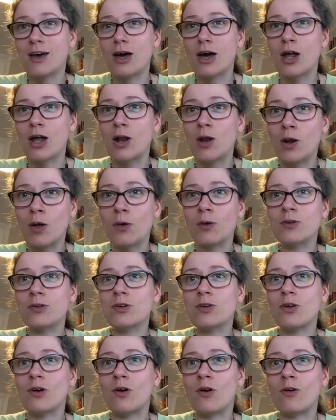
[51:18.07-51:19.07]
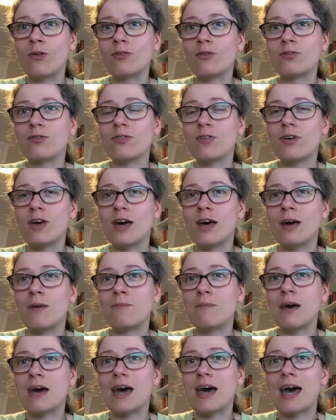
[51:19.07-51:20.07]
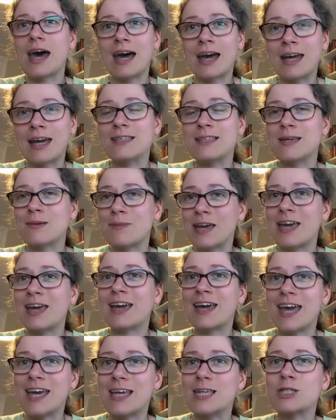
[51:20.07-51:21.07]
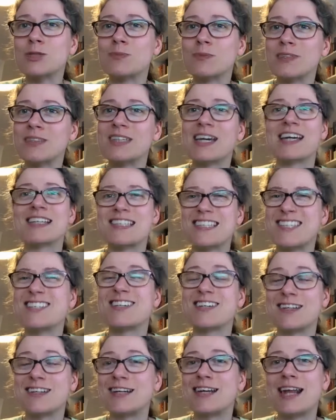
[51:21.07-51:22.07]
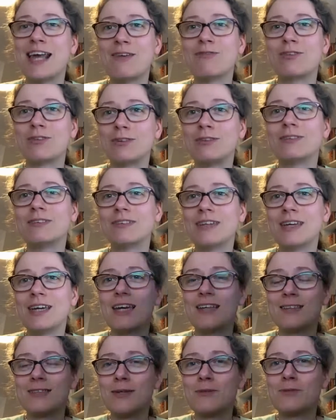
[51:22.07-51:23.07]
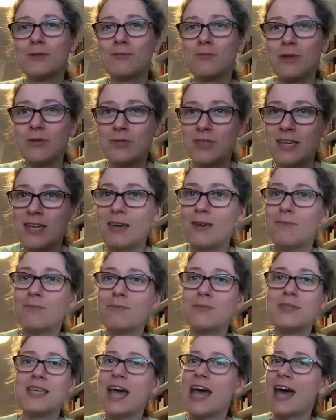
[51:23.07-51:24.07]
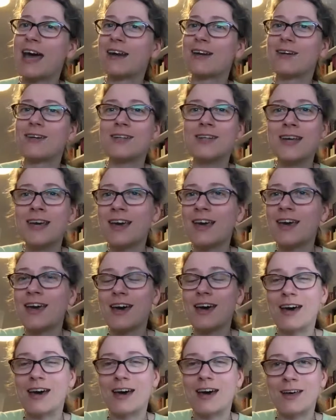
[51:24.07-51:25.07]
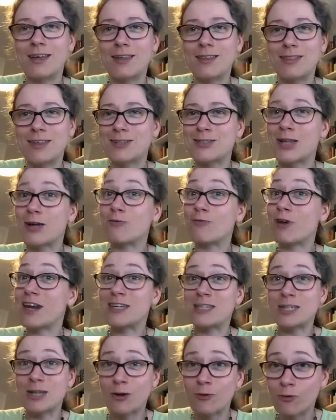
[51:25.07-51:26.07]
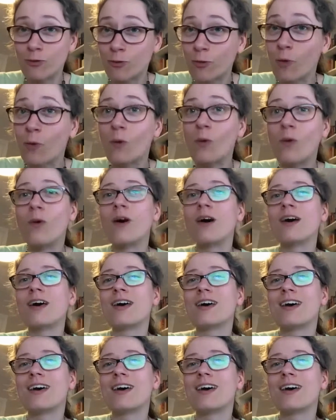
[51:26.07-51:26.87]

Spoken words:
a lot of academic engagement at a certain level in terms of museums and things like Radio 4